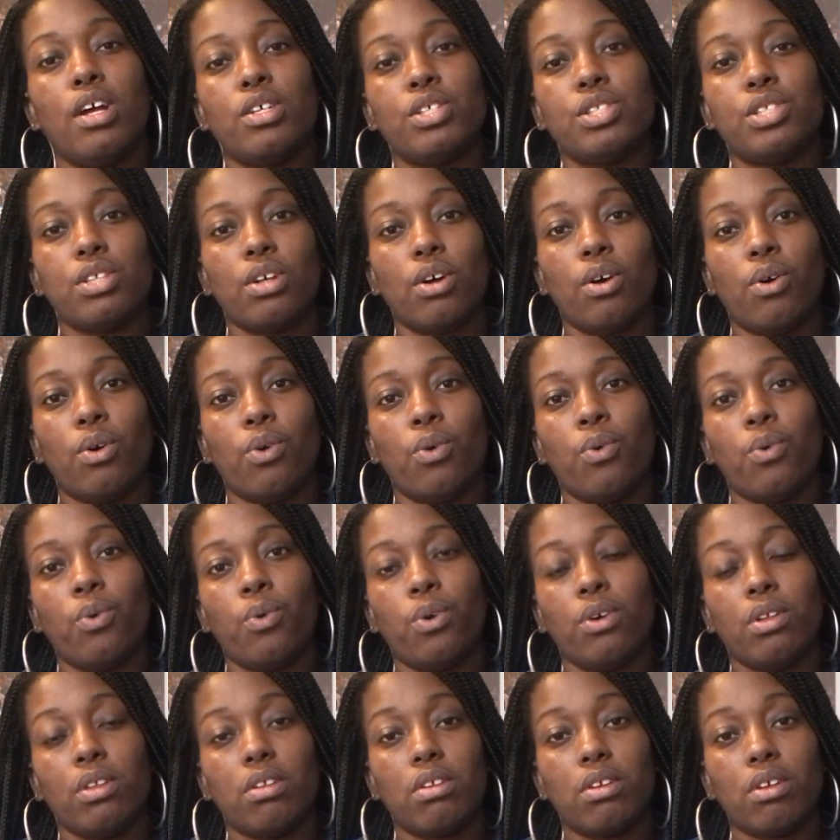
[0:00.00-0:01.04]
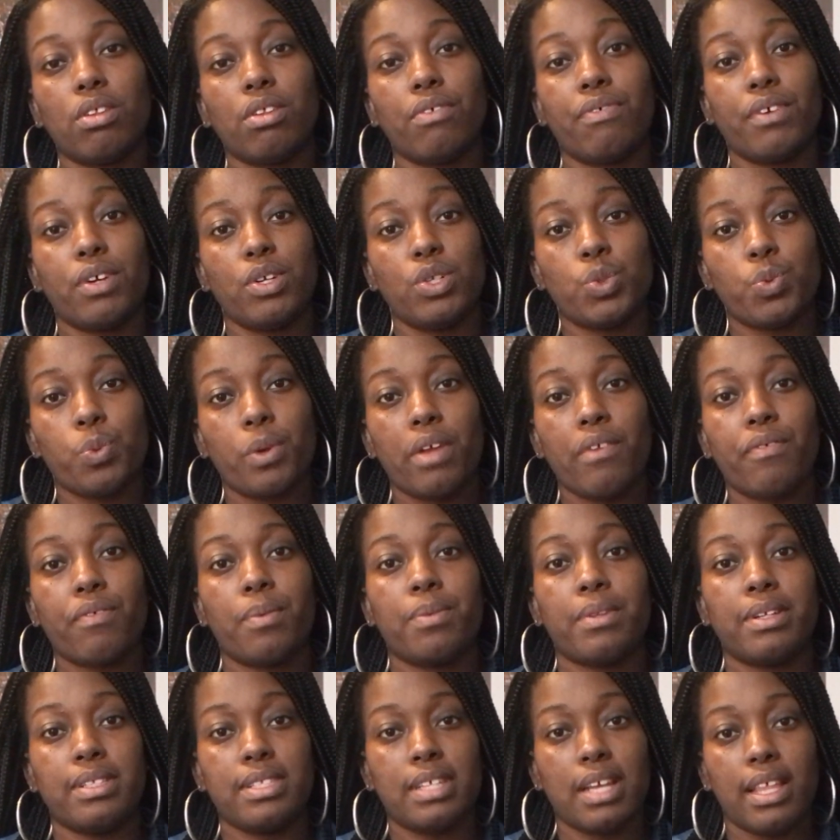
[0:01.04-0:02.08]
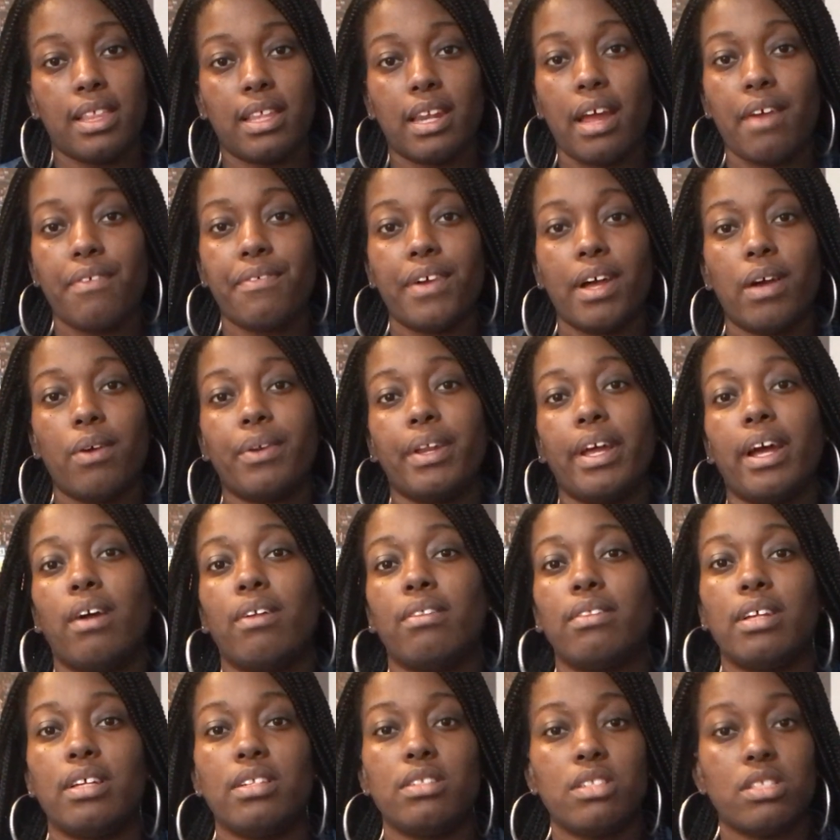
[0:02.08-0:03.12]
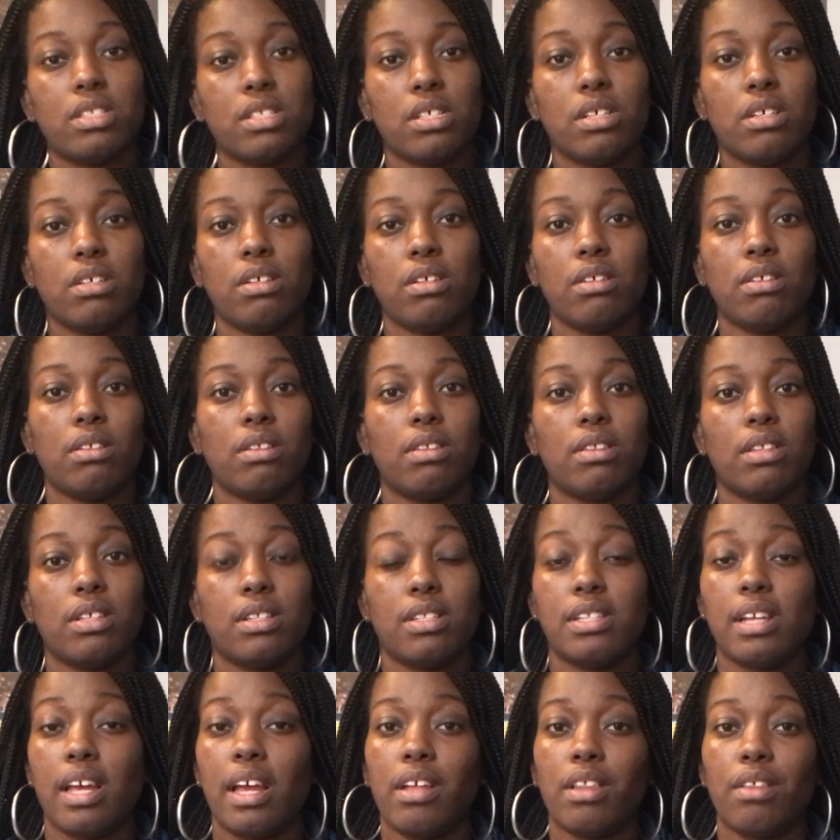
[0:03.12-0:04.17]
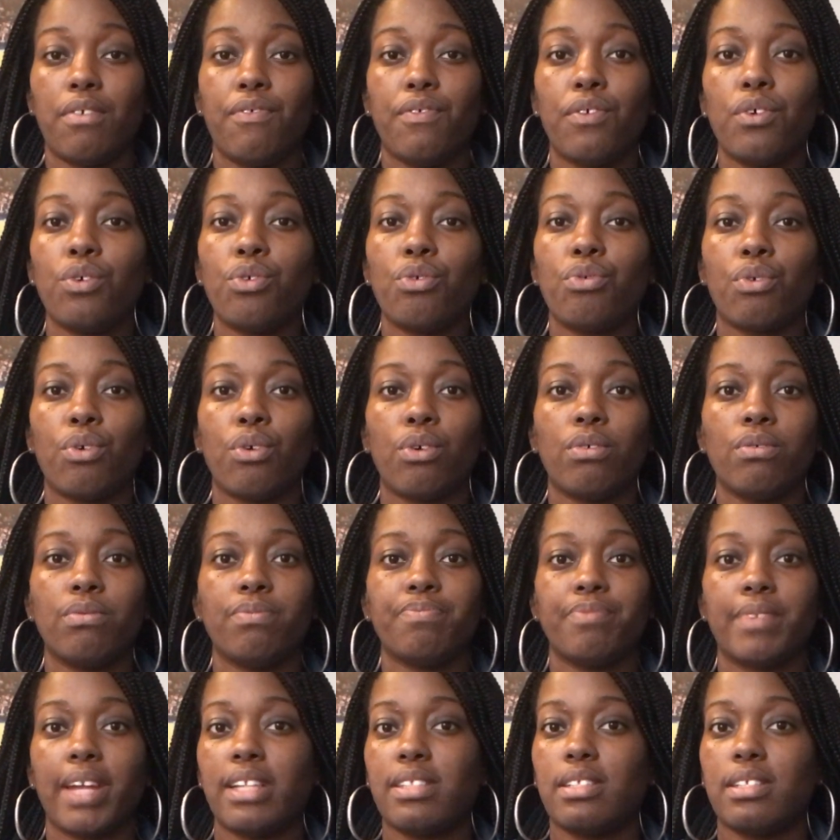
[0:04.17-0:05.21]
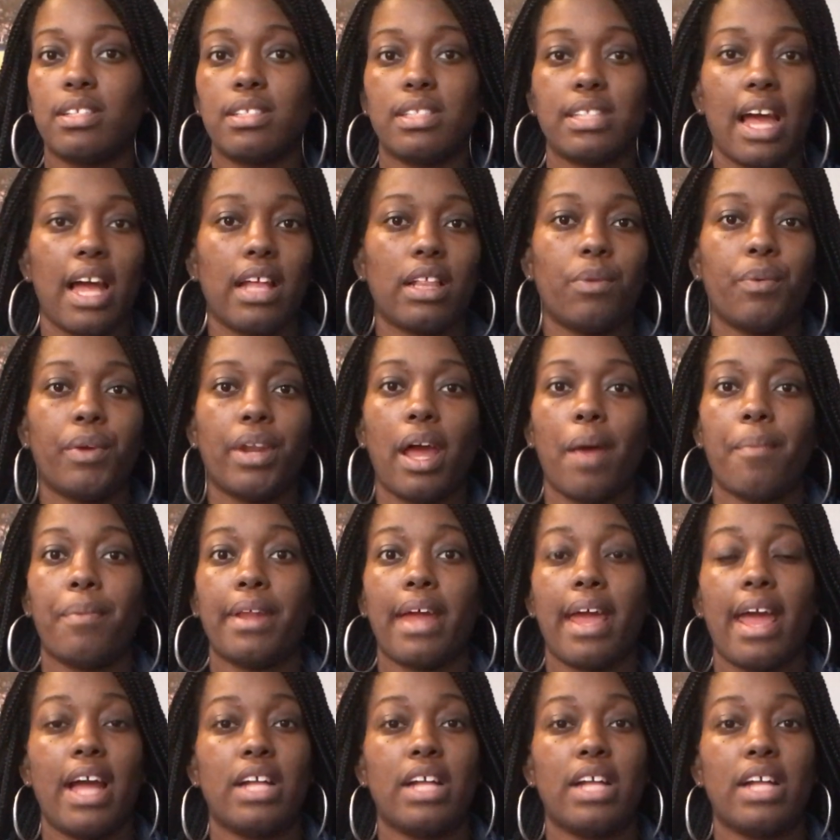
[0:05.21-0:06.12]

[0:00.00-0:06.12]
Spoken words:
So, the first week from the day that I found out, then to the day of the funeral, that's exactly what happened.